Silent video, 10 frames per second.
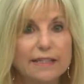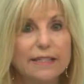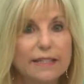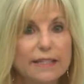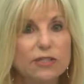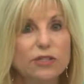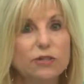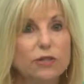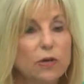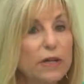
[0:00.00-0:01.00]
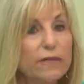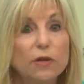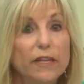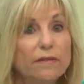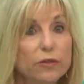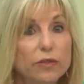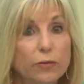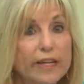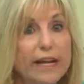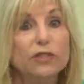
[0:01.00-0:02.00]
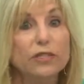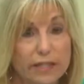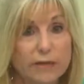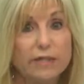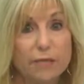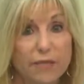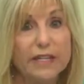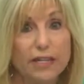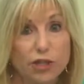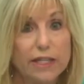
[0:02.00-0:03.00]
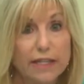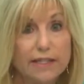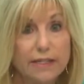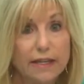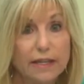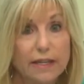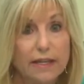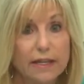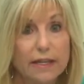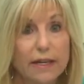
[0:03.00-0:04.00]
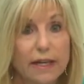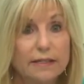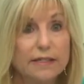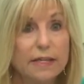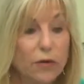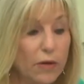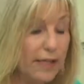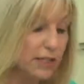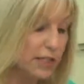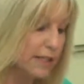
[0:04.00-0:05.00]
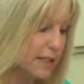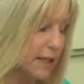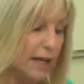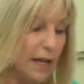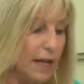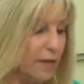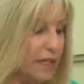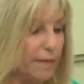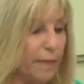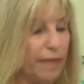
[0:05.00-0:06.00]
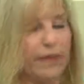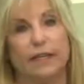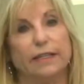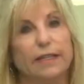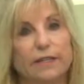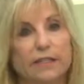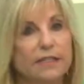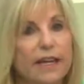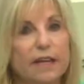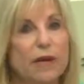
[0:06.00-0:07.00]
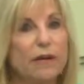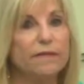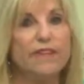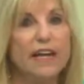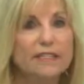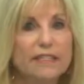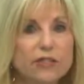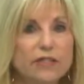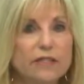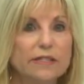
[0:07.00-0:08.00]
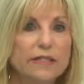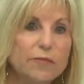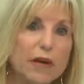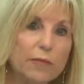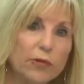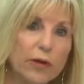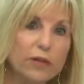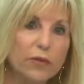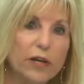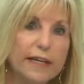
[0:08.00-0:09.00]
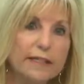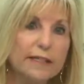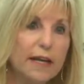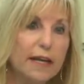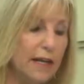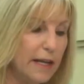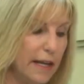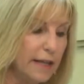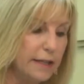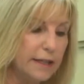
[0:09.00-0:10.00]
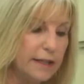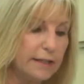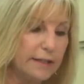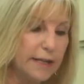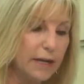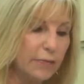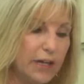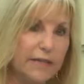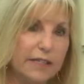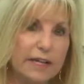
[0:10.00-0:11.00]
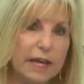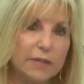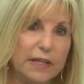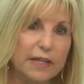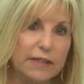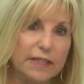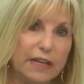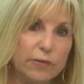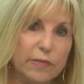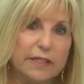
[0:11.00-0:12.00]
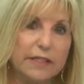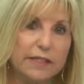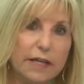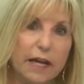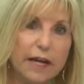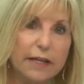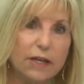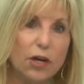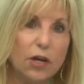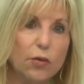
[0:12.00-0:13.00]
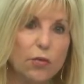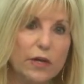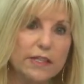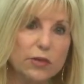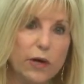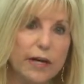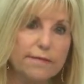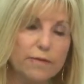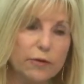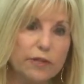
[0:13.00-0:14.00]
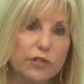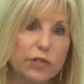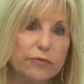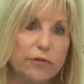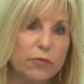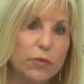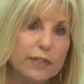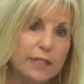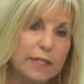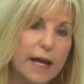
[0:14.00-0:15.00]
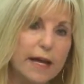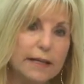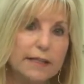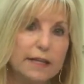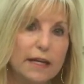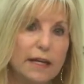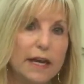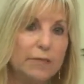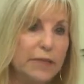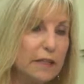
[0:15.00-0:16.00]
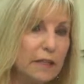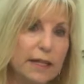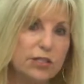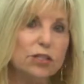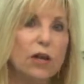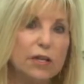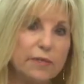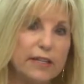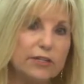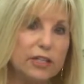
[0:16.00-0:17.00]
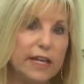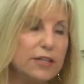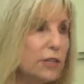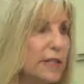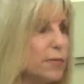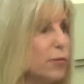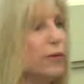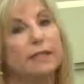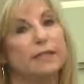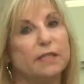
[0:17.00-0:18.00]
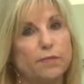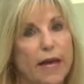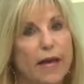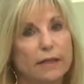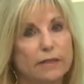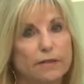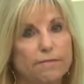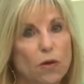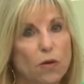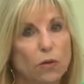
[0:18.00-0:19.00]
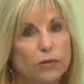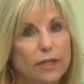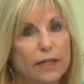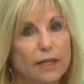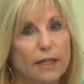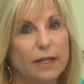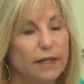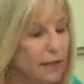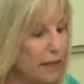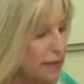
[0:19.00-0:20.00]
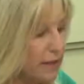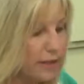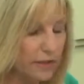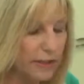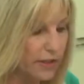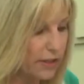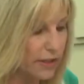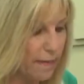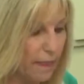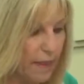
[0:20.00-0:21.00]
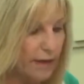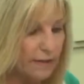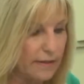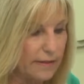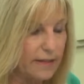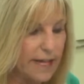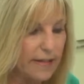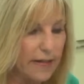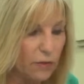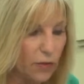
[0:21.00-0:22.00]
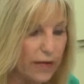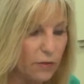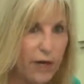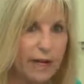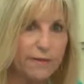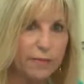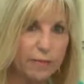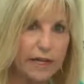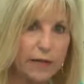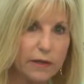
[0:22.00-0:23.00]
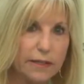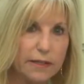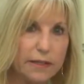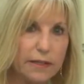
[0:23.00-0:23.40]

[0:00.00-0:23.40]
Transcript: of kids don't even know they have allergic reaction until something actually hits it. And so again, this is not about vaccinations. This is about parental rights. And it's time we have to stop letting the government decide what is right for our children and what's not. I mean, let's talk about education. Let's bring this back to the fold. You know, it's to take that right away from a parent,